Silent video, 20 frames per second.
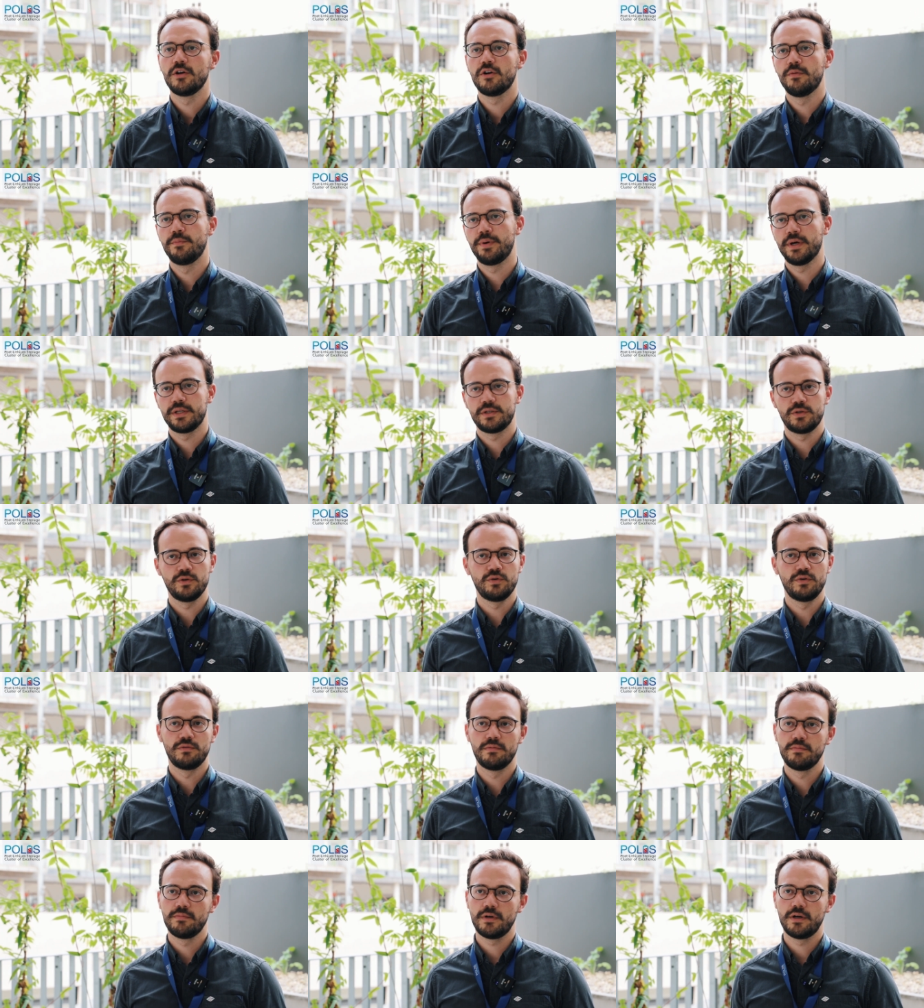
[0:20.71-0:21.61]
compared
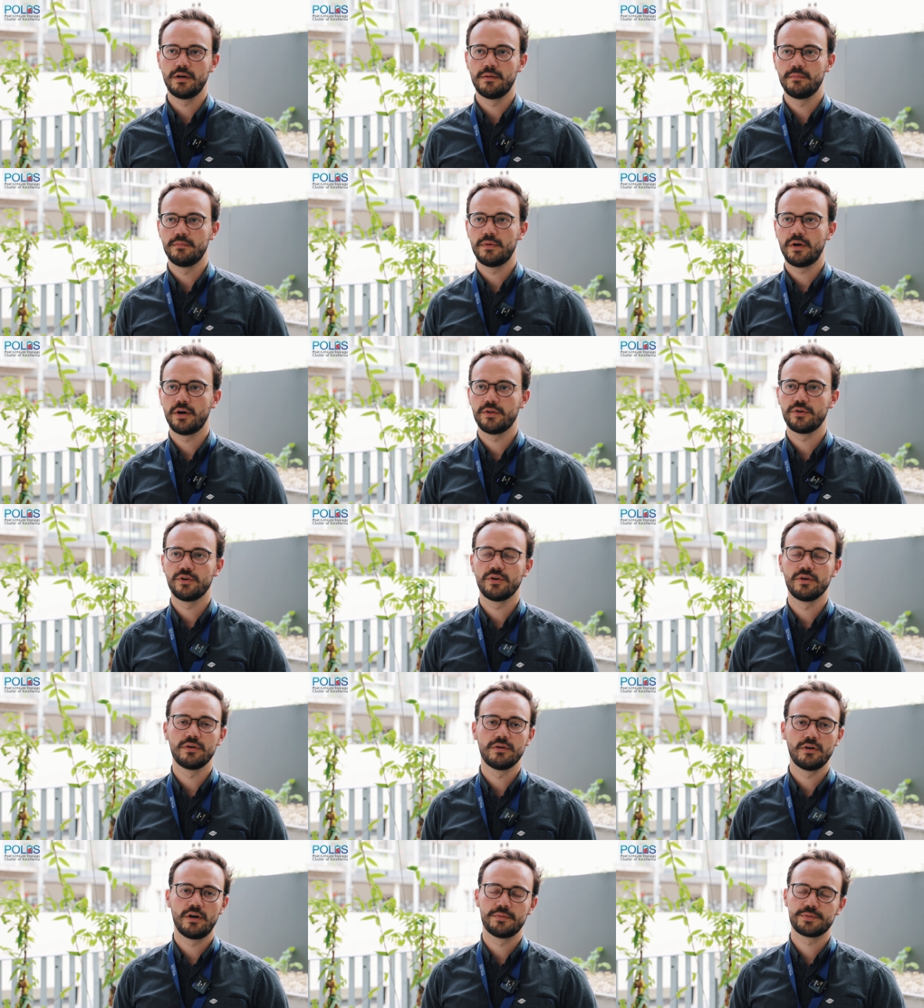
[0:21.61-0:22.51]
to um,
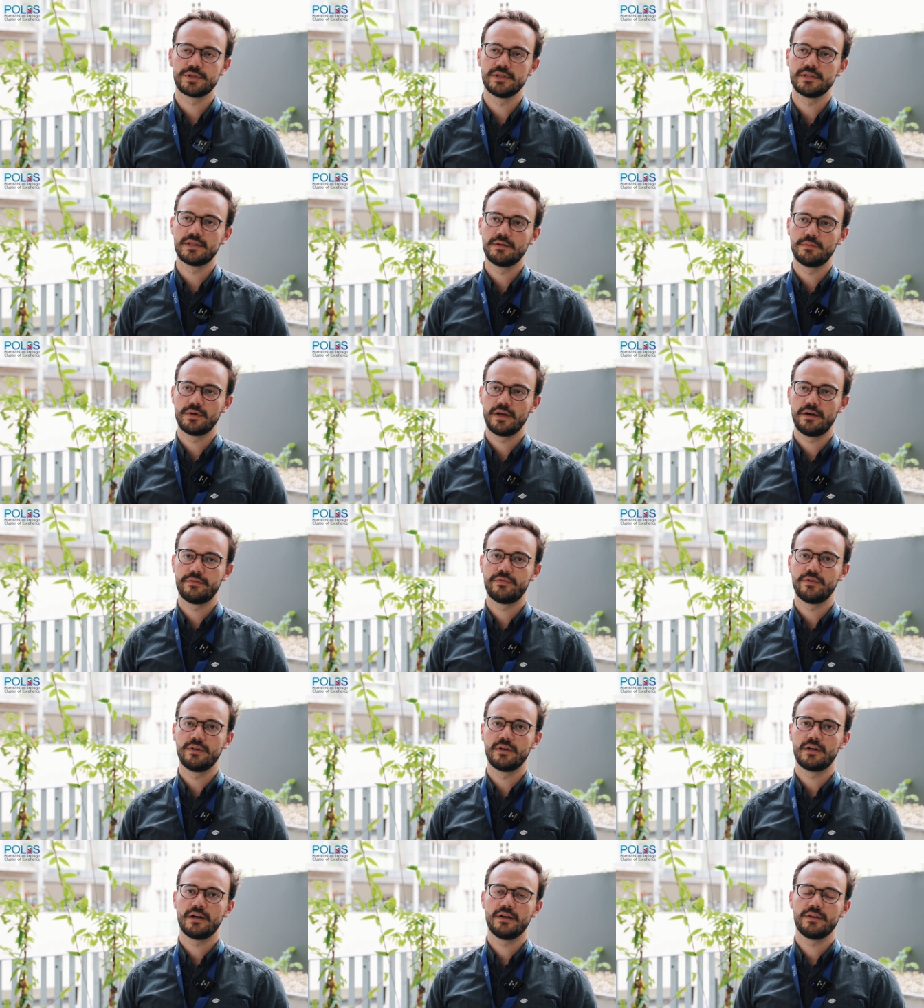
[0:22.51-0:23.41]
other options that we have
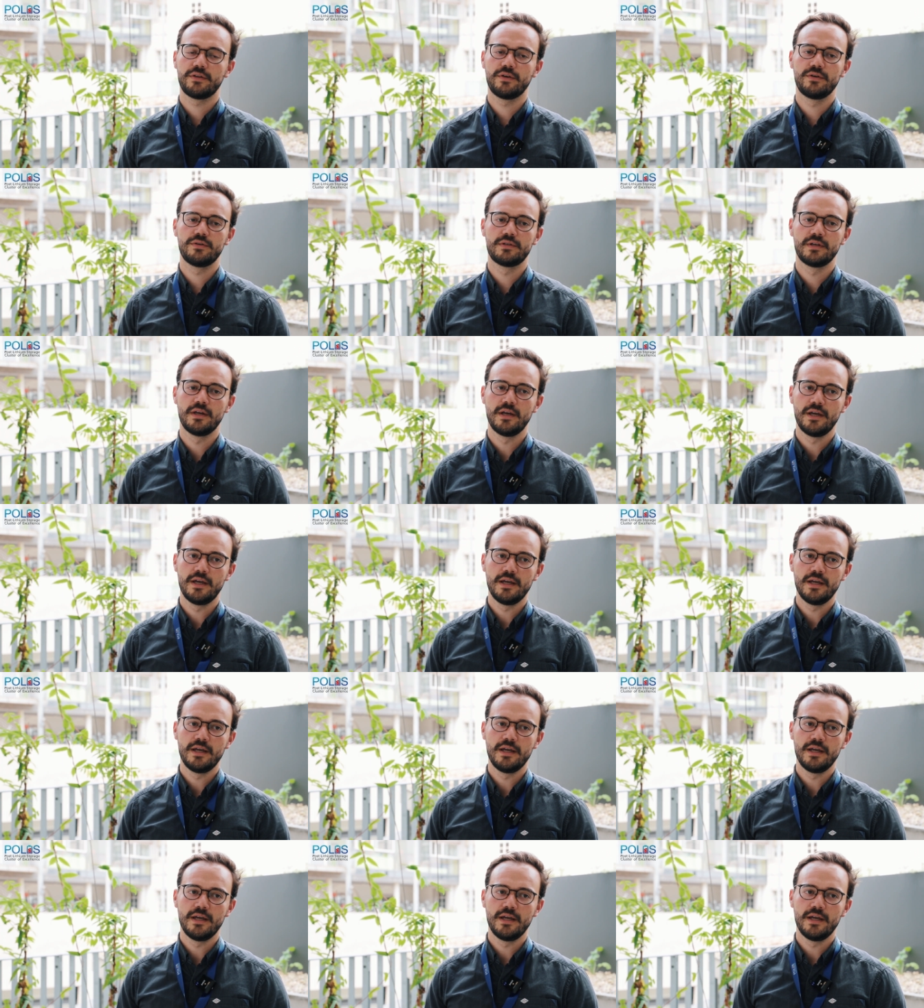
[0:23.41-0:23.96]
for the cathode